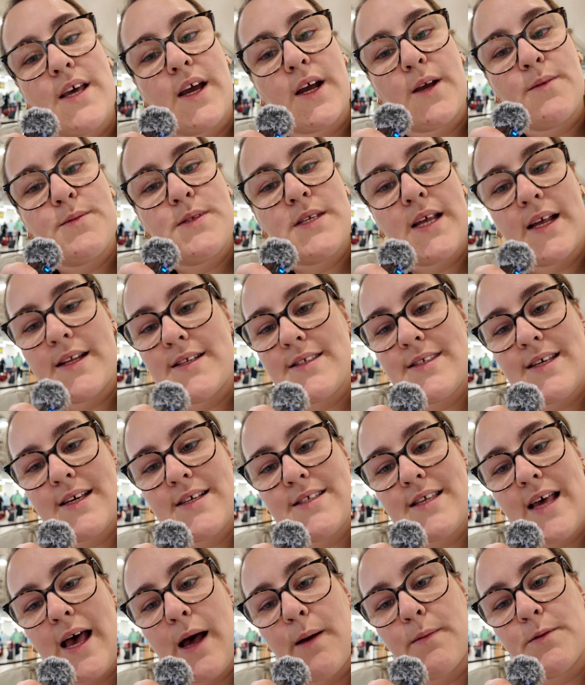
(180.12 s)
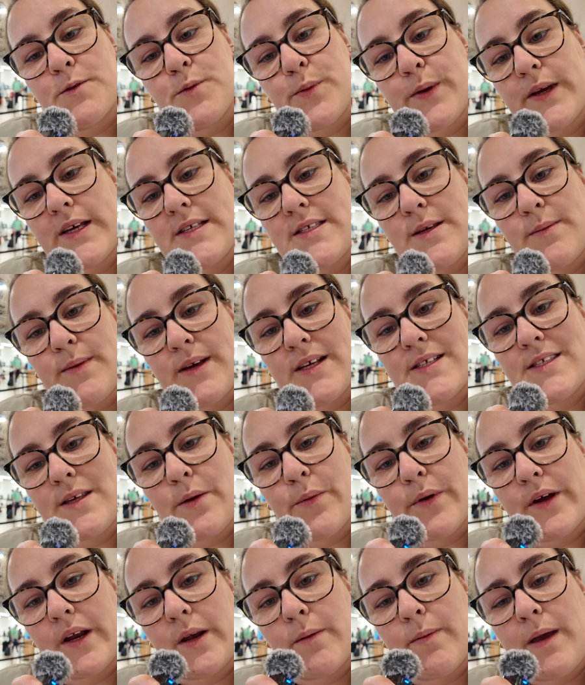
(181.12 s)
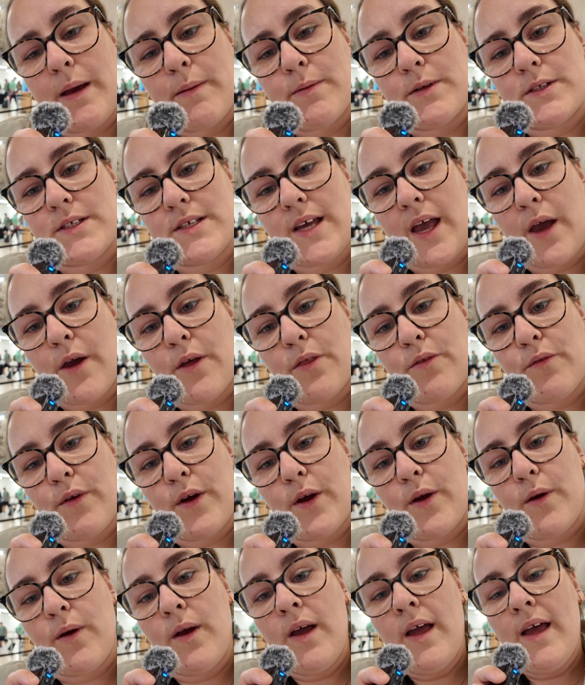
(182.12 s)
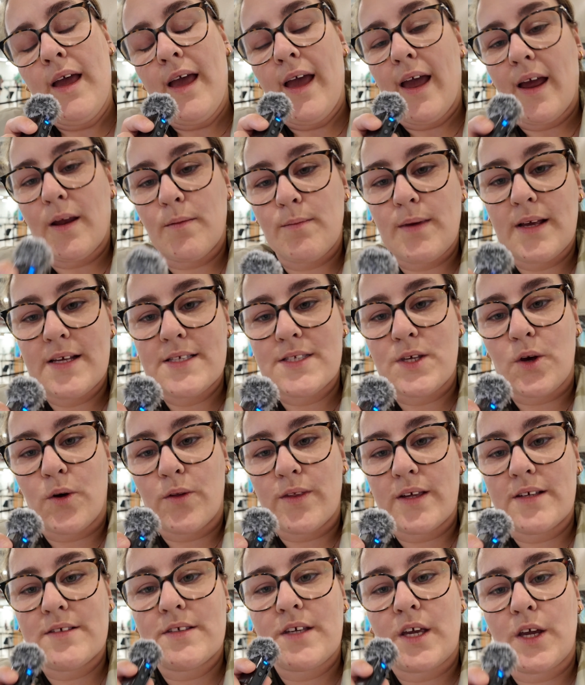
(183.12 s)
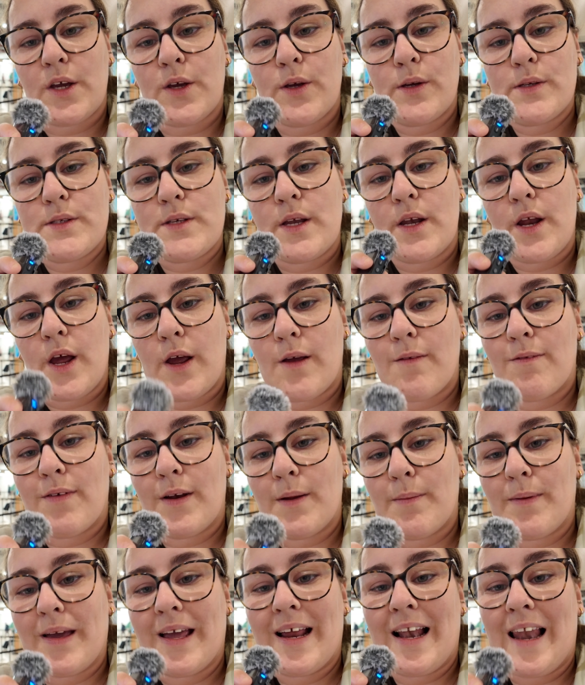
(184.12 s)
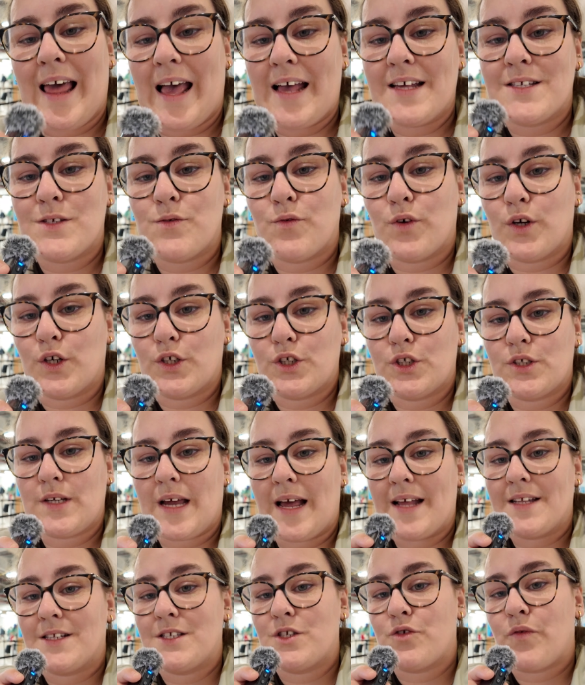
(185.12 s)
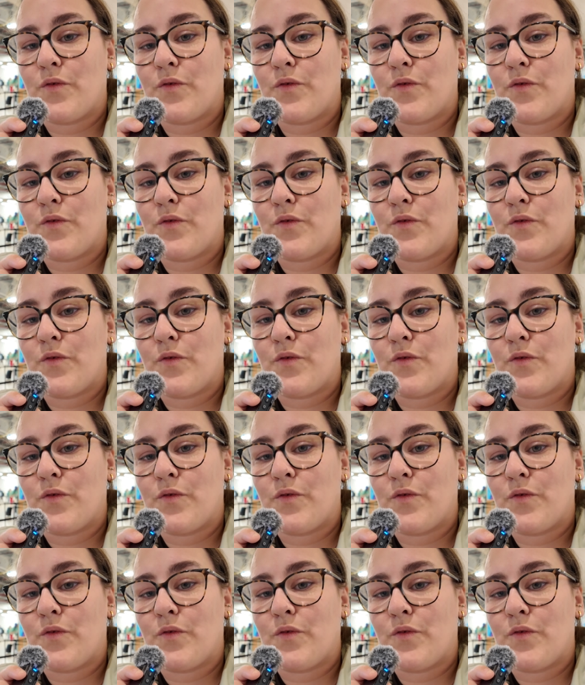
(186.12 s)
circumstance it's helped because it means that we're going to be able to go through and miss all these queues and hopefully be less rushed and